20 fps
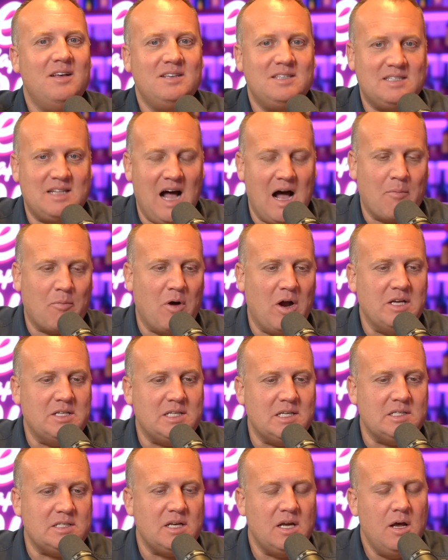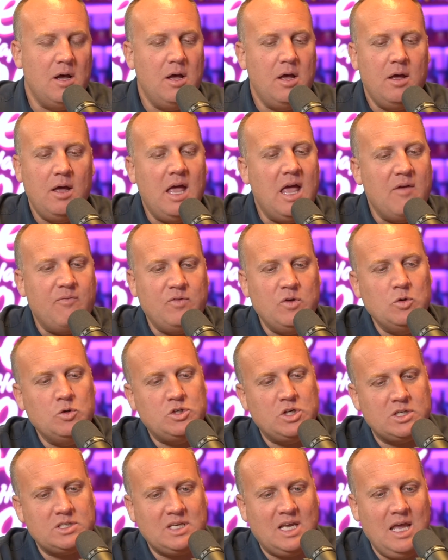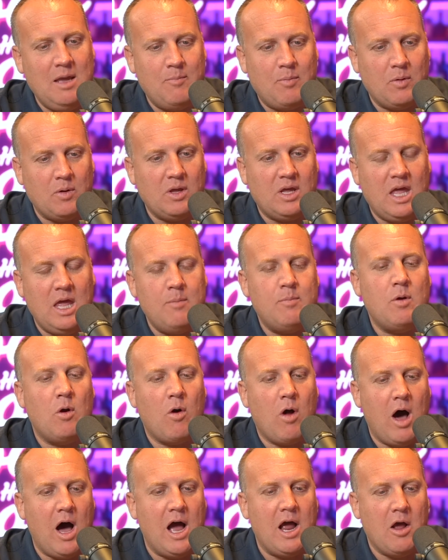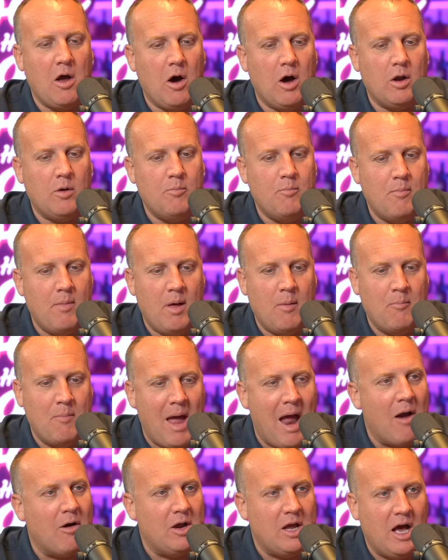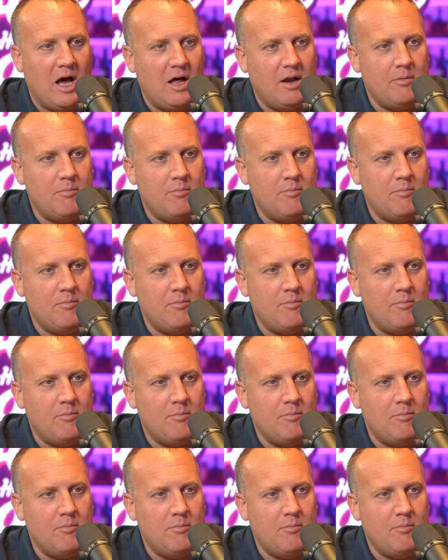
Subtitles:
stock prices. If you just keep your eye on Marriott,